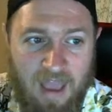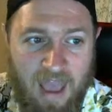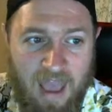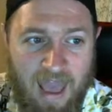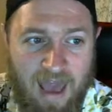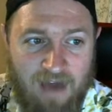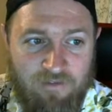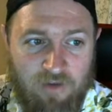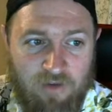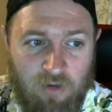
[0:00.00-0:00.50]

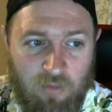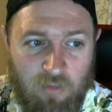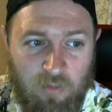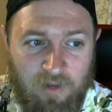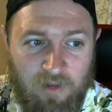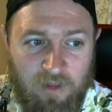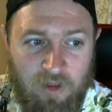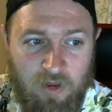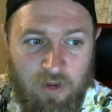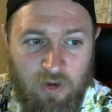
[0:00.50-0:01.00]
have a
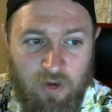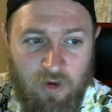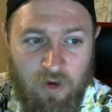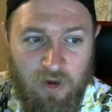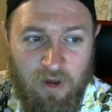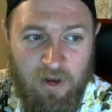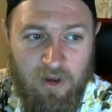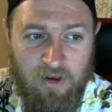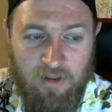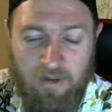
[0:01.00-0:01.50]
really
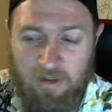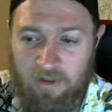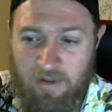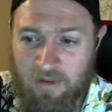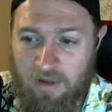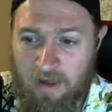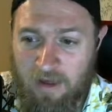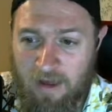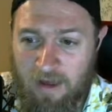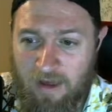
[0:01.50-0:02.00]
good
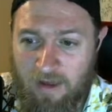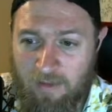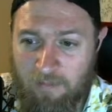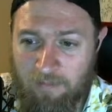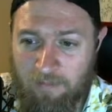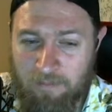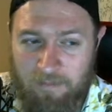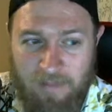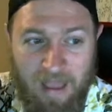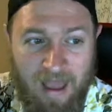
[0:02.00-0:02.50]

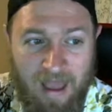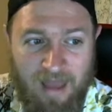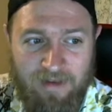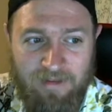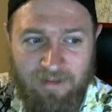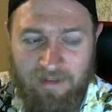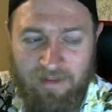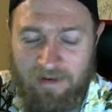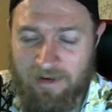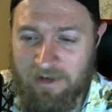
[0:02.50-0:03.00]
yeah, I
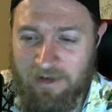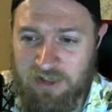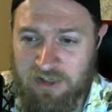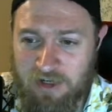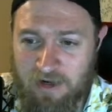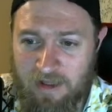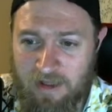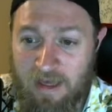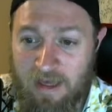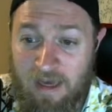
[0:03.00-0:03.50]
deleted a
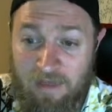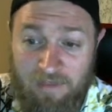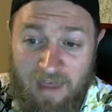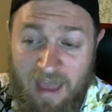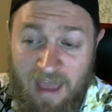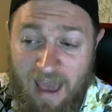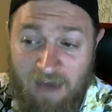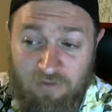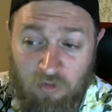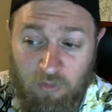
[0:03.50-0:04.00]
journey. They
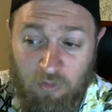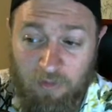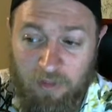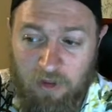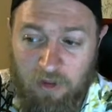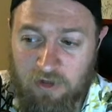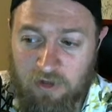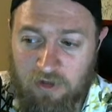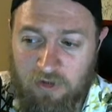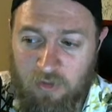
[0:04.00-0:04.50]
have a really
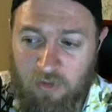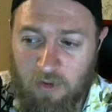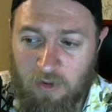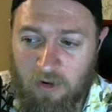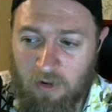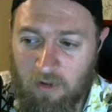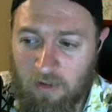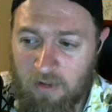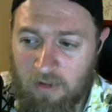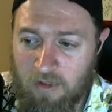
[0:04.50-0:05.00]
good
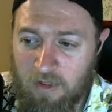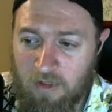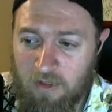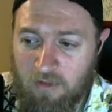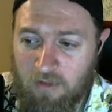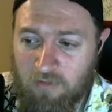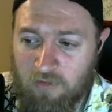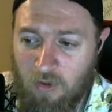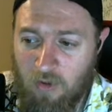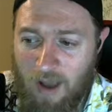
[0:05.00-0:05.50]
tutorial.
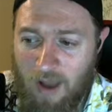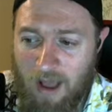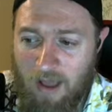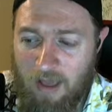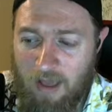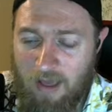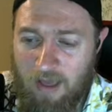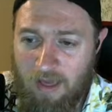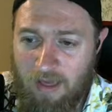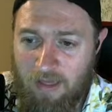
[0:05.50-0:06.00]
So
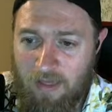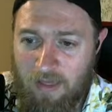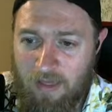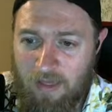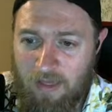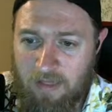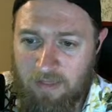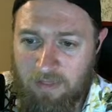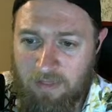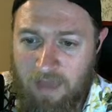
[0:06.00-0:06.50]

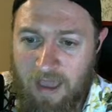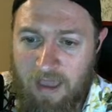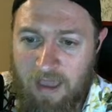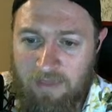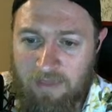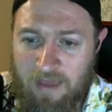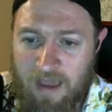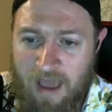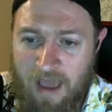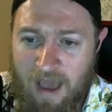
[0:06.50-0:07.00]

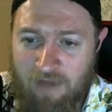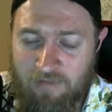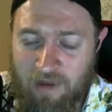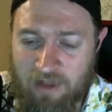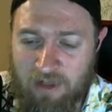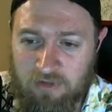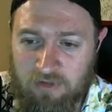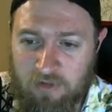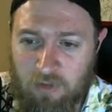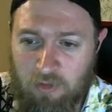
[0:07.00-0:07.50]
they have like
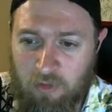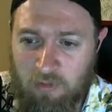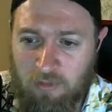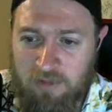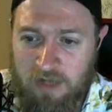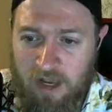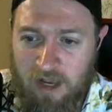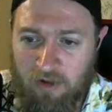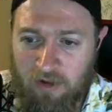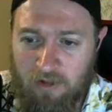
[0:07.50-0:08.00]
a YouTube
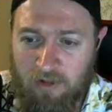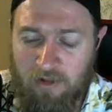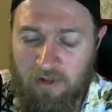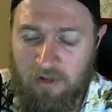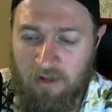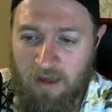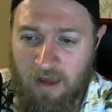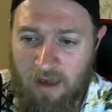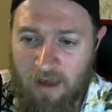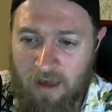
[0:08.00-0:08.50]
channel
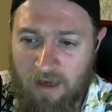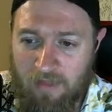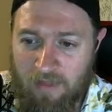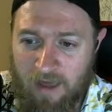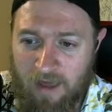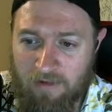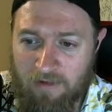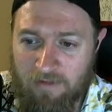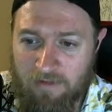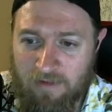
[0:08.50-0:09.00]

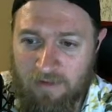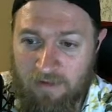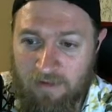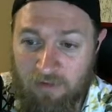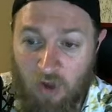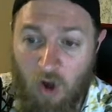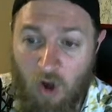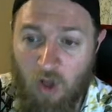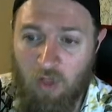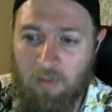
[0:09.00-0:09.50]
that is
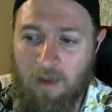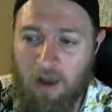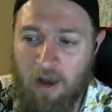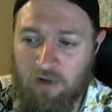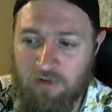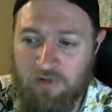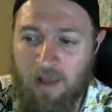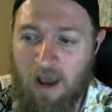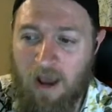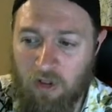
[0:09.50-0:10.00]
all about
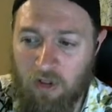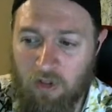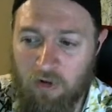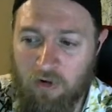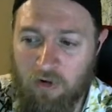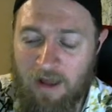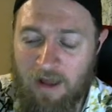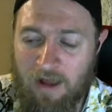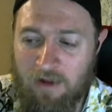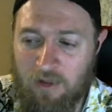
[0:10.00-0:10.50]
just how to
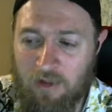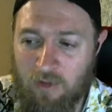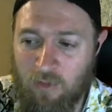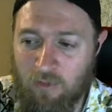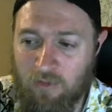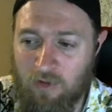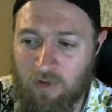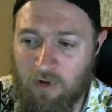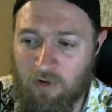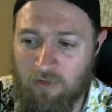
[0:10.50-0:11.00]
learn how to
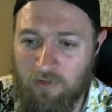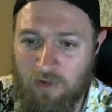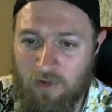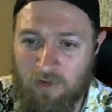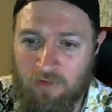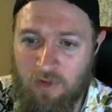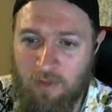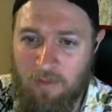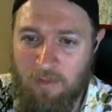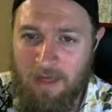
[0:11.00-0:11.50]
use their
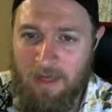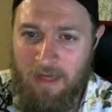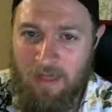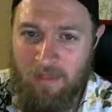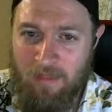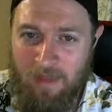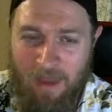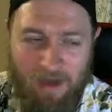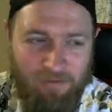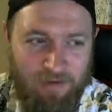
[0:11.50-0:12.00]
system.
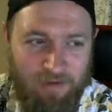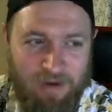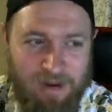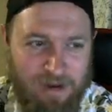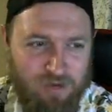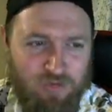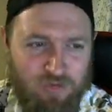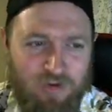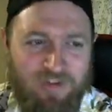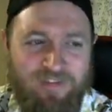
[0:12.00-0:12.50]
They have an
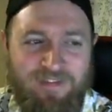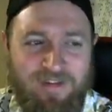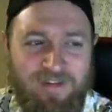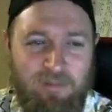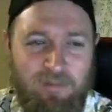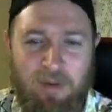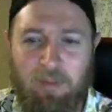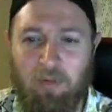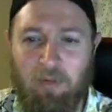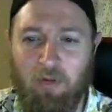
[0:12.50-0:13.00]
interest
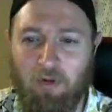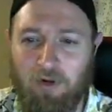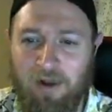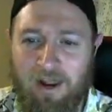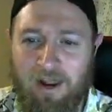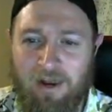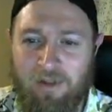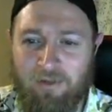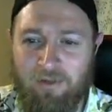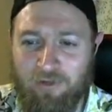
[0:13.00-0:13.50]
in people learning
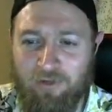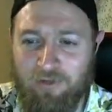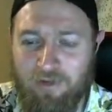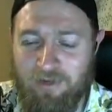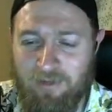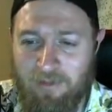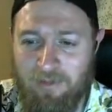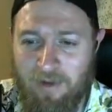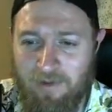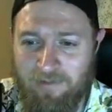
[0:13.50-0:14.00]
how to use their
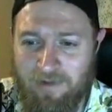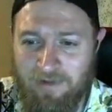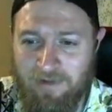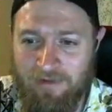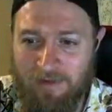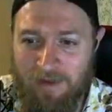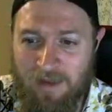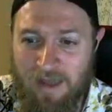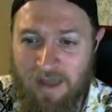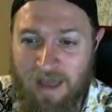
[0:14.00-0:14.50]
system,
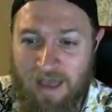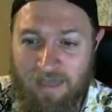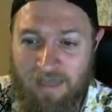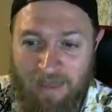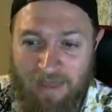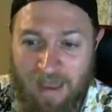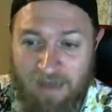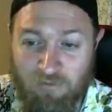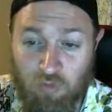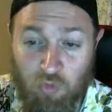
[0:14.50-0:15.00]
obviously.
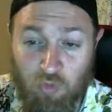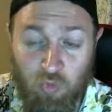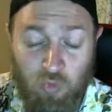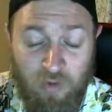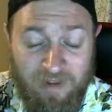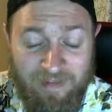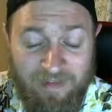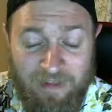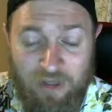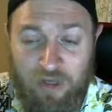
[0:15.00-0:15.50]
They have
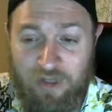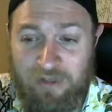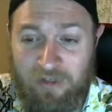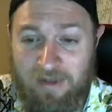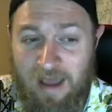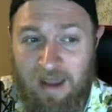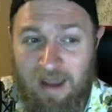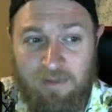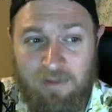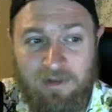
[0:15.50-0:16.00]
really good
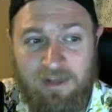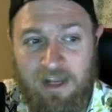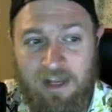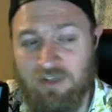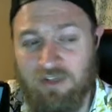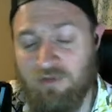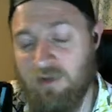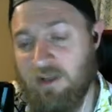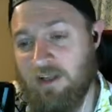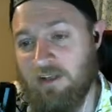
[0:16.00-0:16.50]

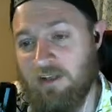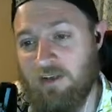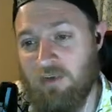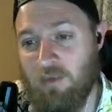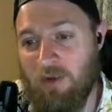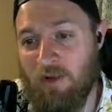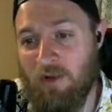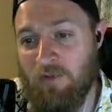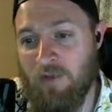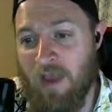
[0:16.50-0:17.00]
documentation, really good
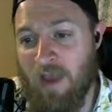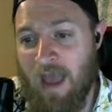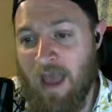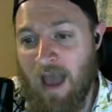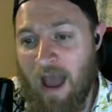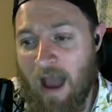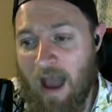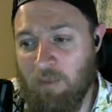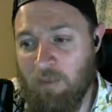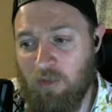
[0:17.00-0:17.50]
tutorials.
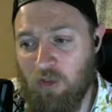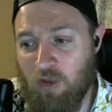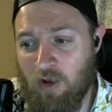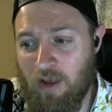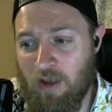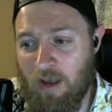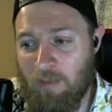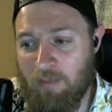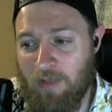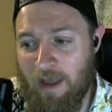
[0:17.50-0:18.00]
I would
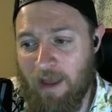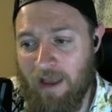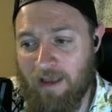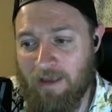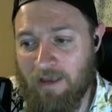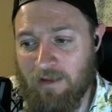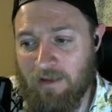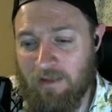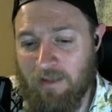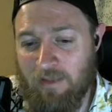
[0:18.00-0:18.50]
look up like
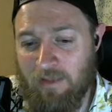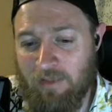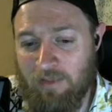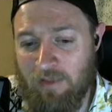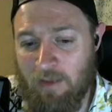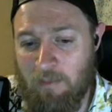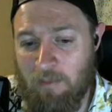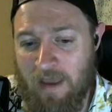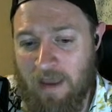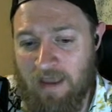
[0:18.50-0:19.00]

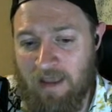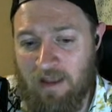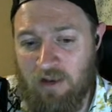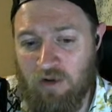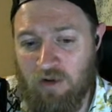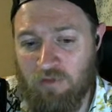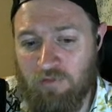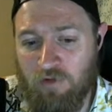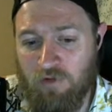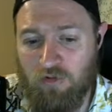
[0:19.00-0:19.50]
the making
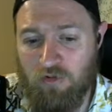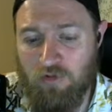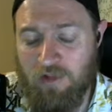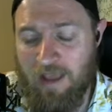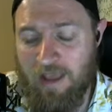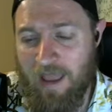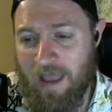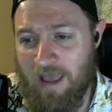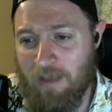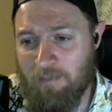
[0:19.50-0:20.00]
your first
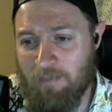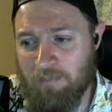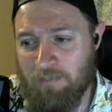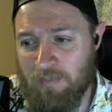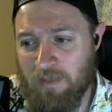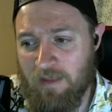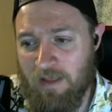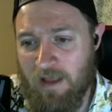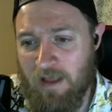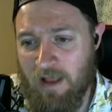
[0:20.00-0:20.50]
game
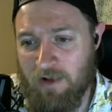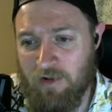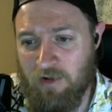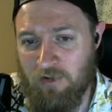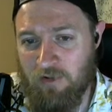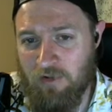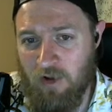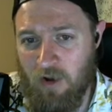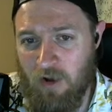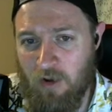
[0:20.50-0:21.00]
in
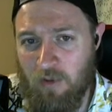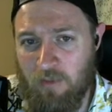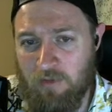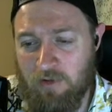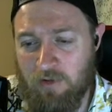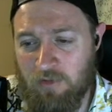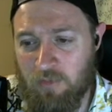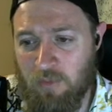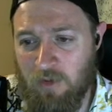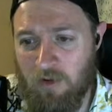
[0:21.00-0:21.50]
Godot
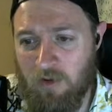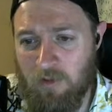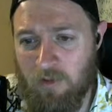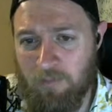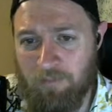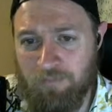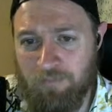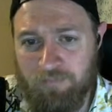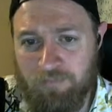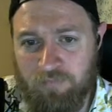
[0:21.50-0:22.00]
tutorial.
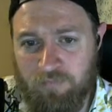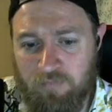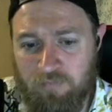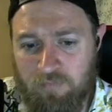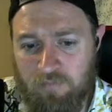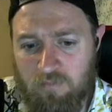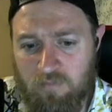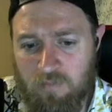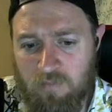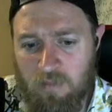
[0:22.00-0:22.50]

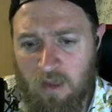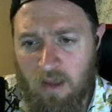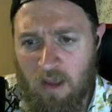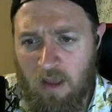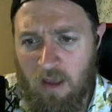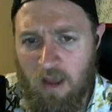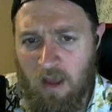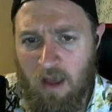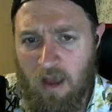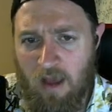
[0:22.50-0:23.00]

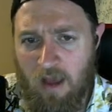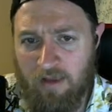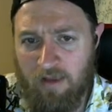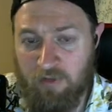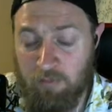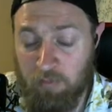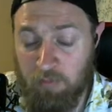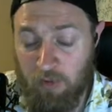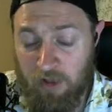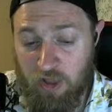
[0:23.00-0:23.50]

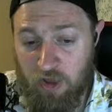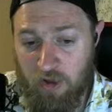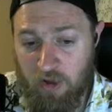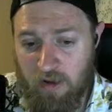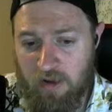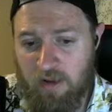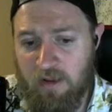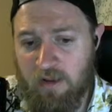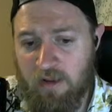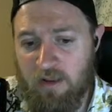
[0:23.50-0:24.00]
It's pretty
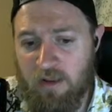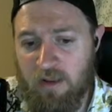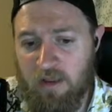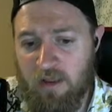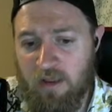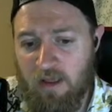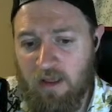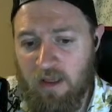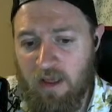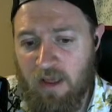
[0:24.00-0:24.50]
good.
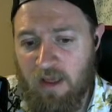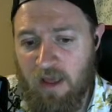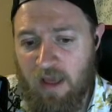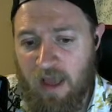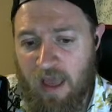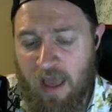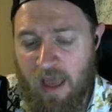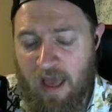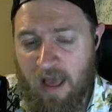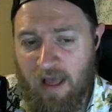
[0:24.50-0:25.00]

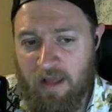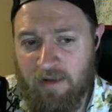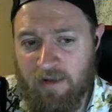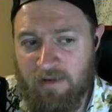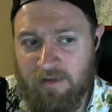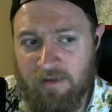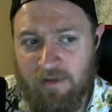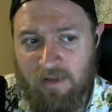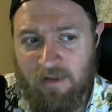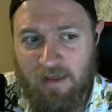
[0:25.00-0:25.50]

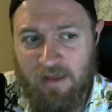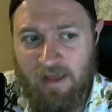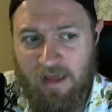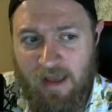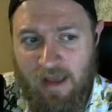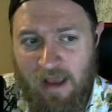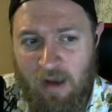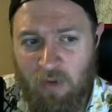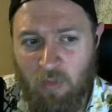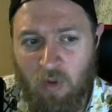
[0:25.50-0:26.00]
And
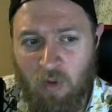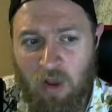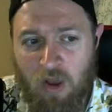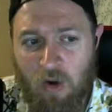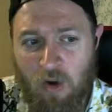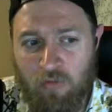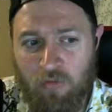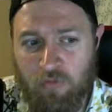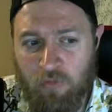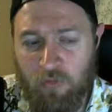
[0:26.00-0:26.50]
it will
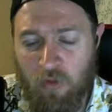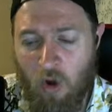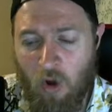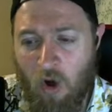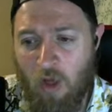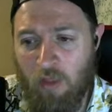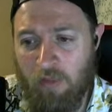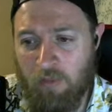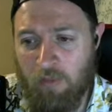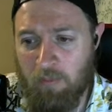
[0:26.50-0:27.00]
go through
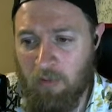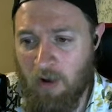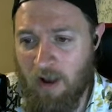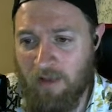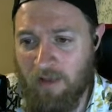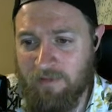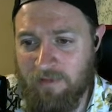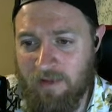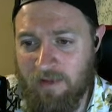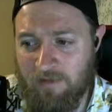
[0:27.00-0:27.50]
all of the
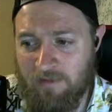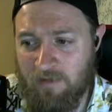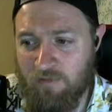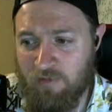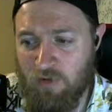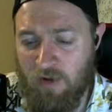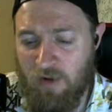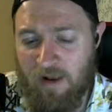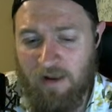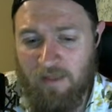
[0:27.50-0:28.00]
process of
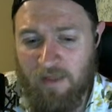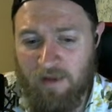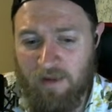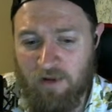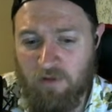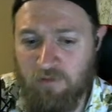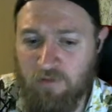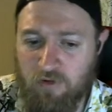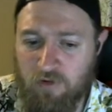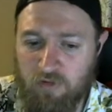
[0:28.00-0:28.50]
creating like
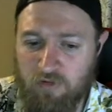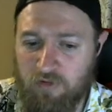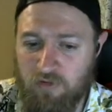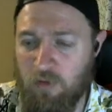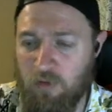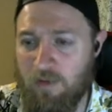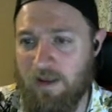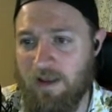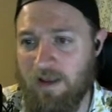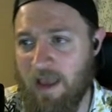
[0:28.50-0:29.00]
your first
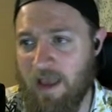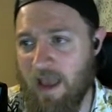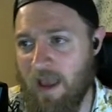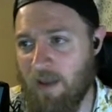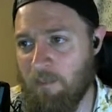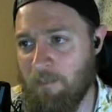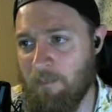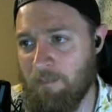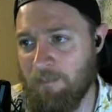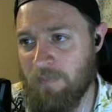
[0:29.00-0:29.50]
2D
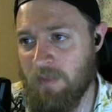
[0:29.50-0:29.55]
game.